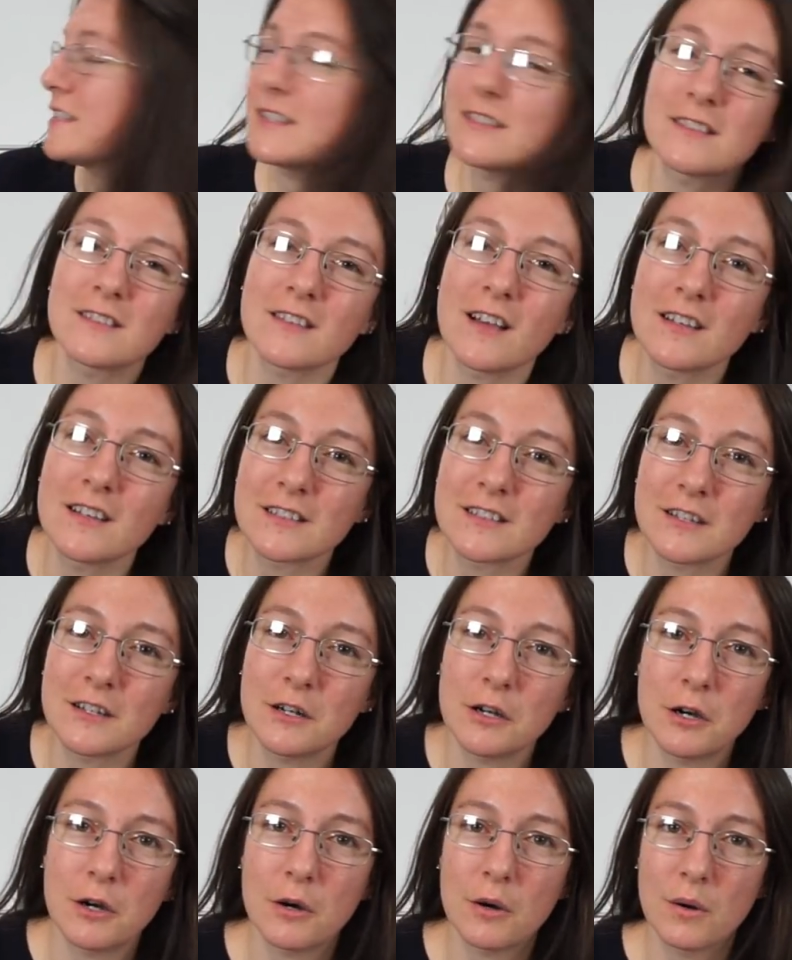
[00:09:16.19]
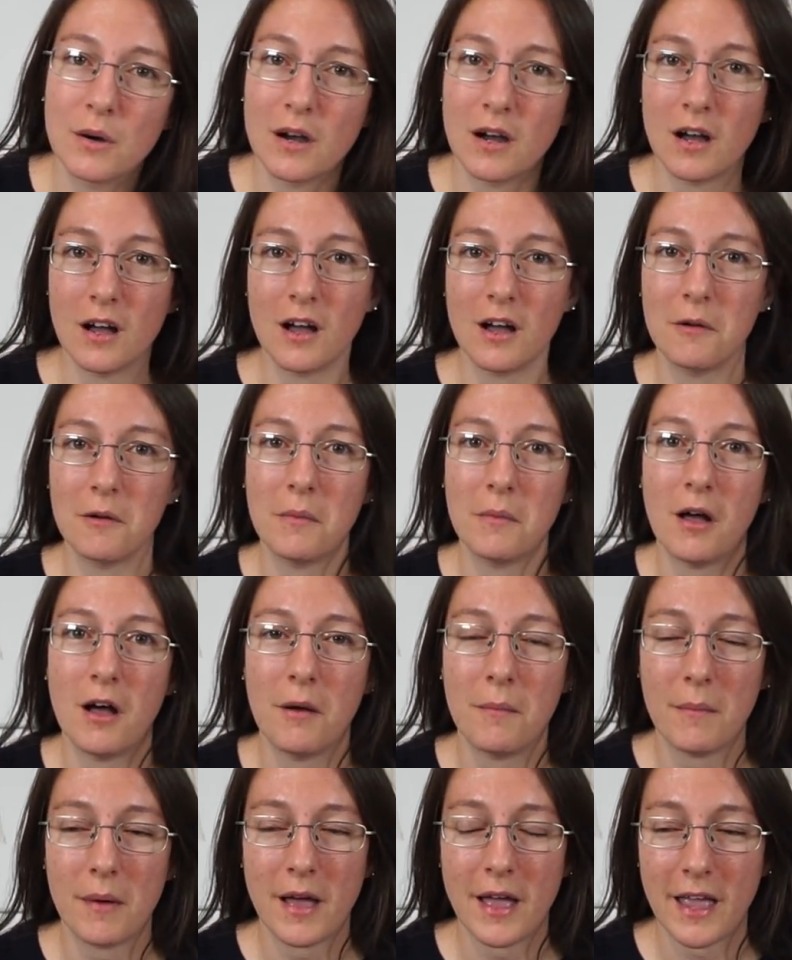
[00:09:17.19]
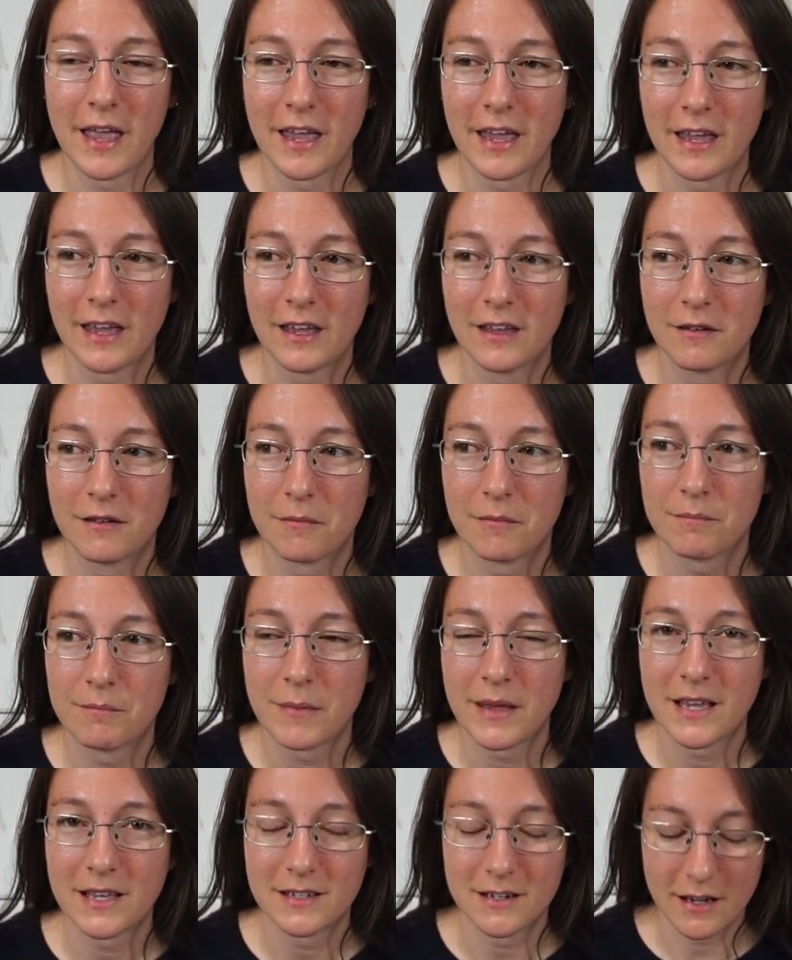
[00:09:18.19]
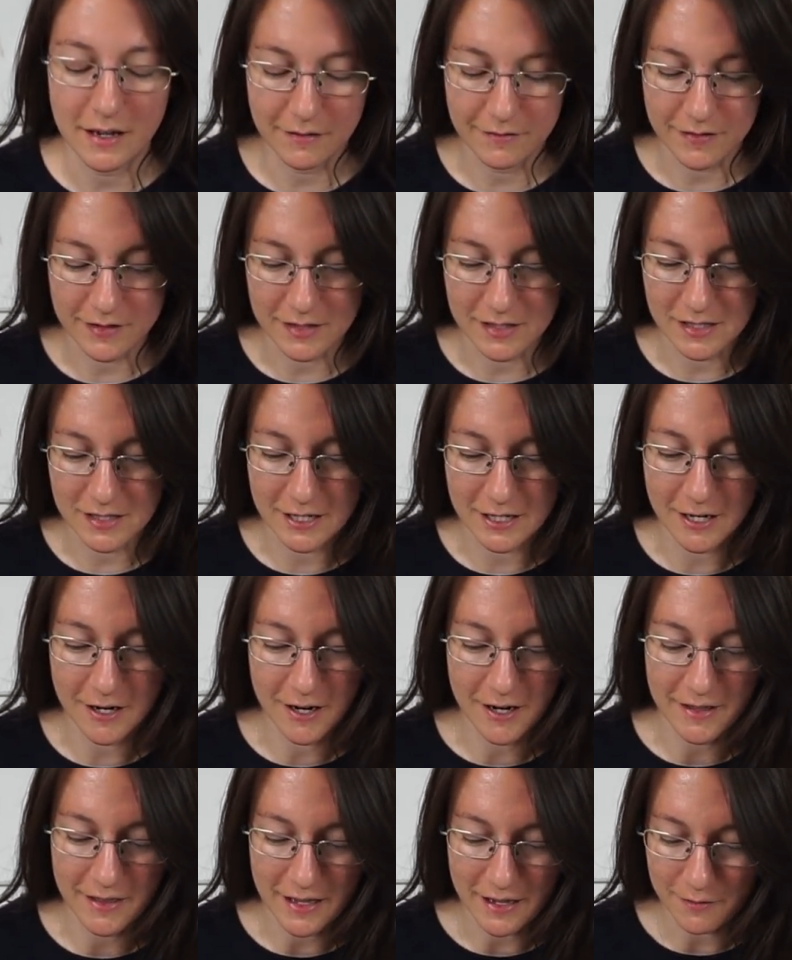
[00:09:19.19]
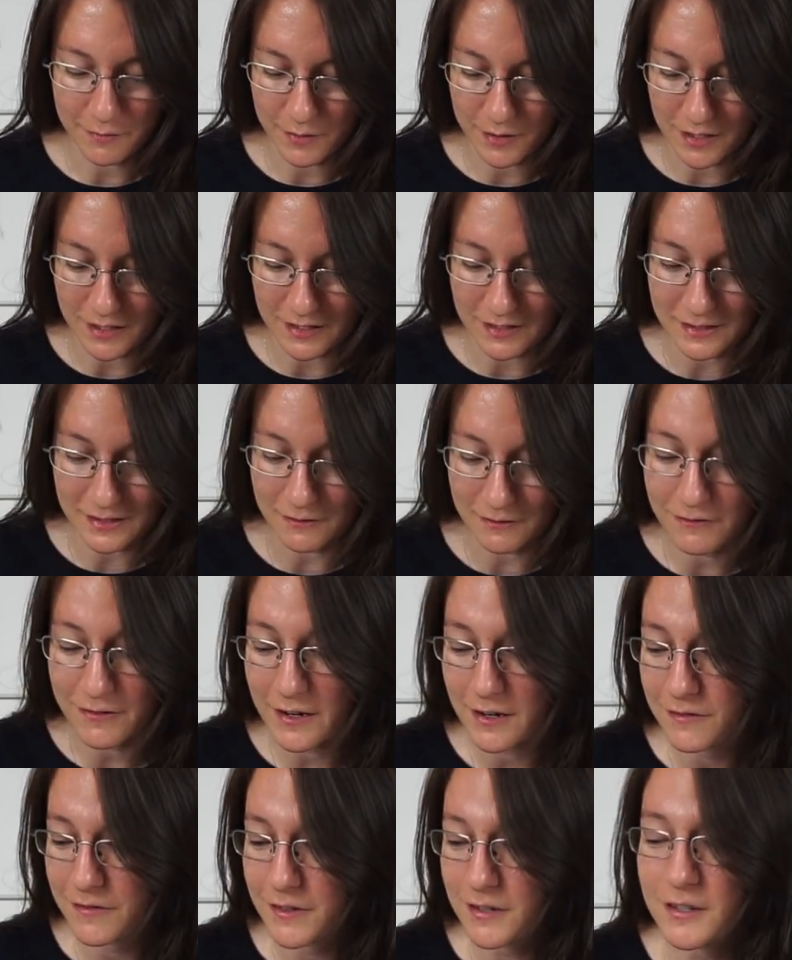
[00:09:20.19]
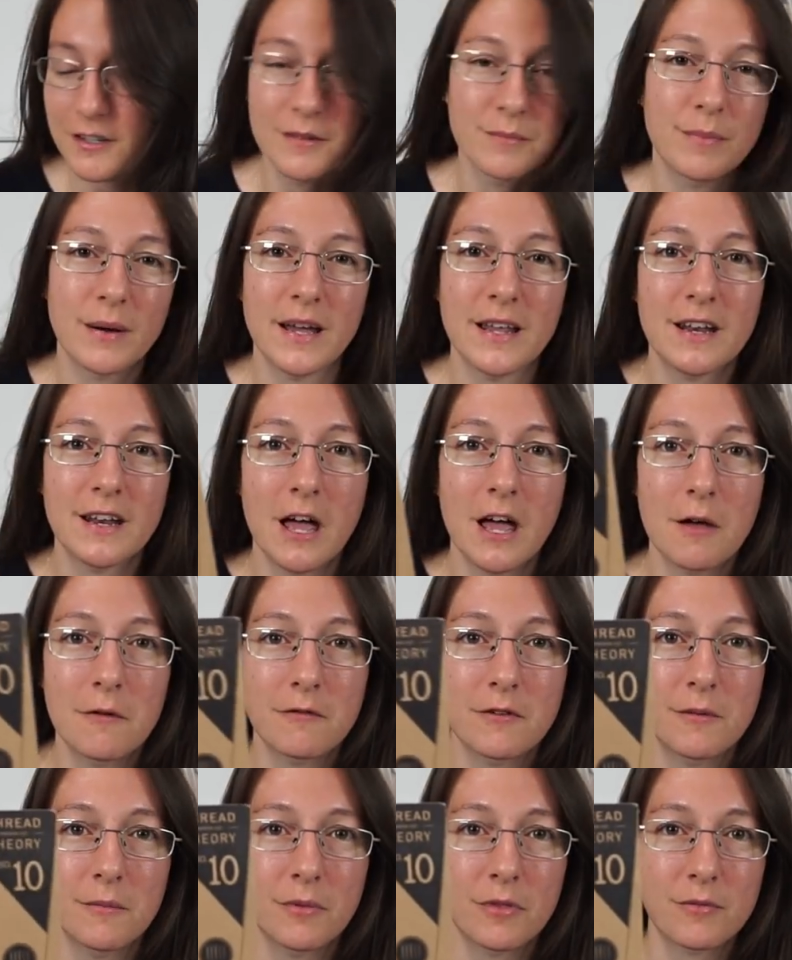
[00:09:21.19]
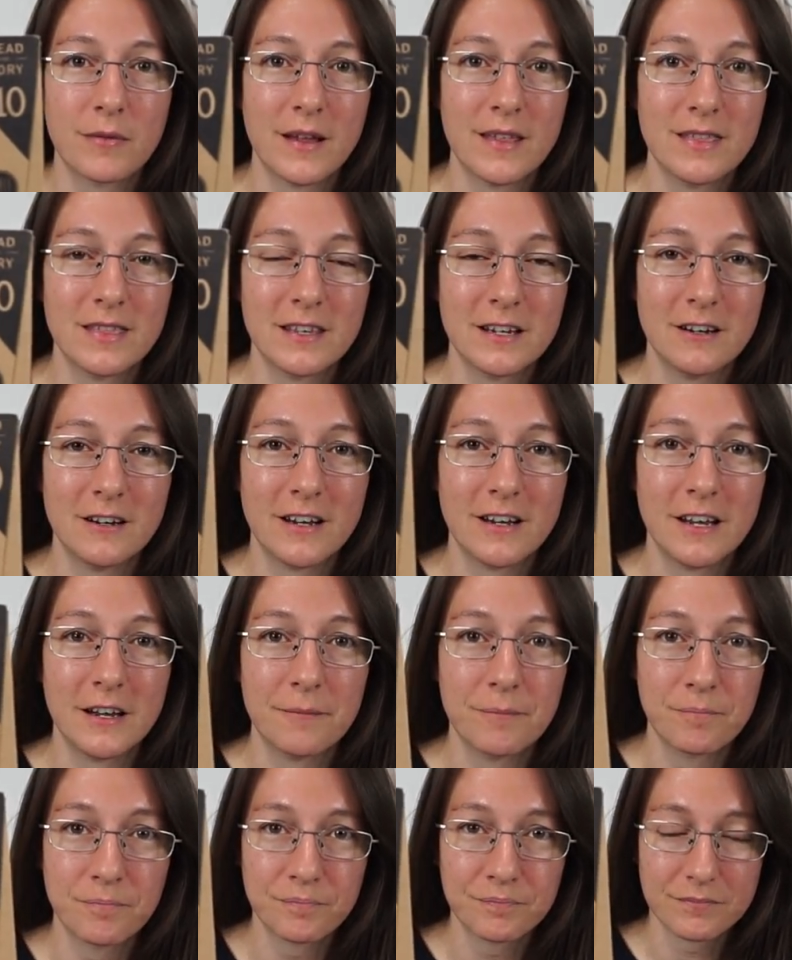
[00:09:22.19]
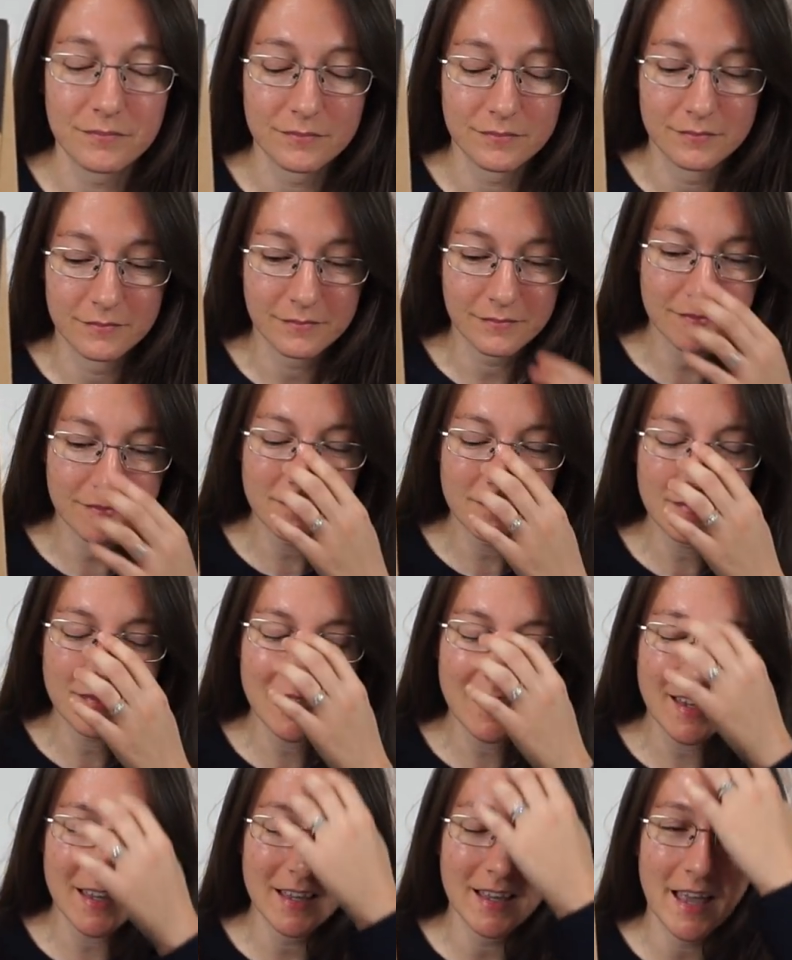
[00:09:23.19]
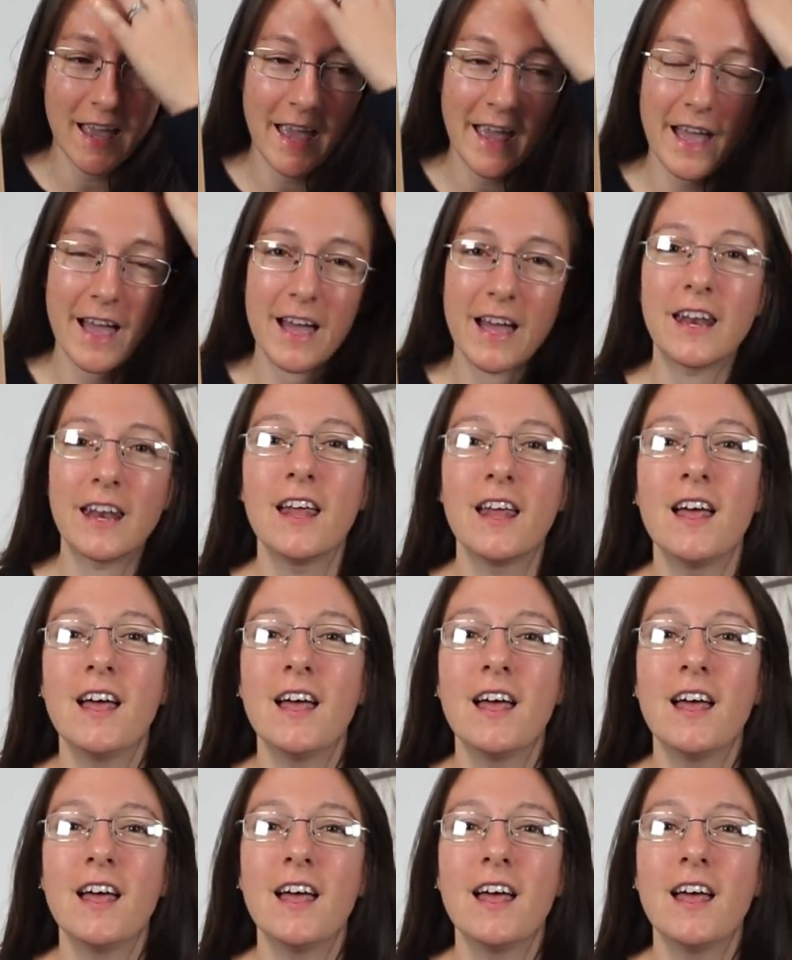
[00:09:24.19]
this is also on my make nine for this year, and that was the Fairfield button-up from Thread Theory. And